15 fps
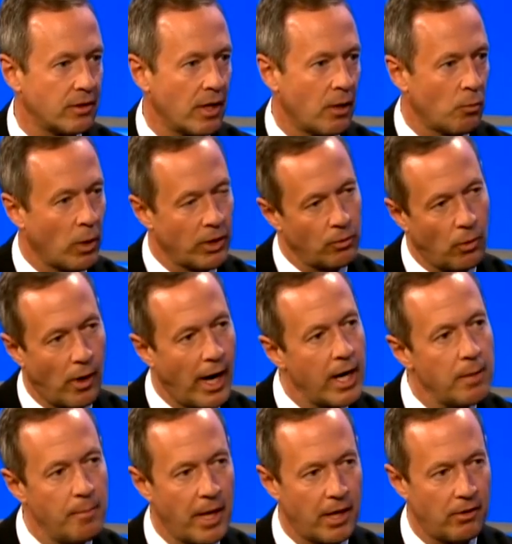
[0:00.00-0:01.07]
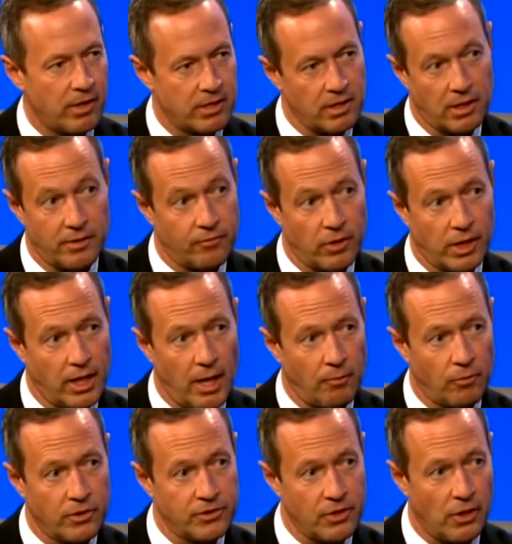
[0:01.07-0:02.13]
and whether we're any better at delivering that
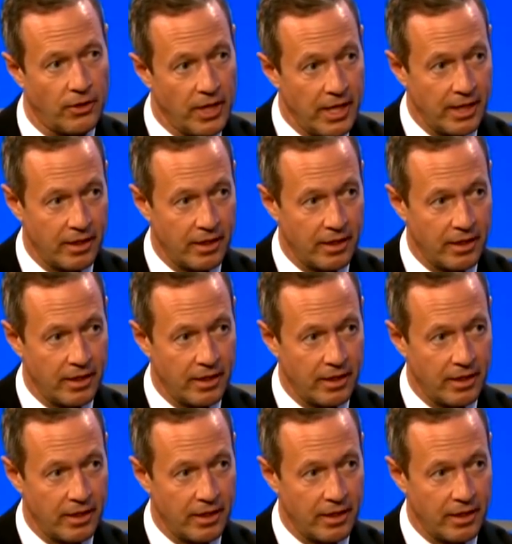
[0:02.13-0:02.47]
result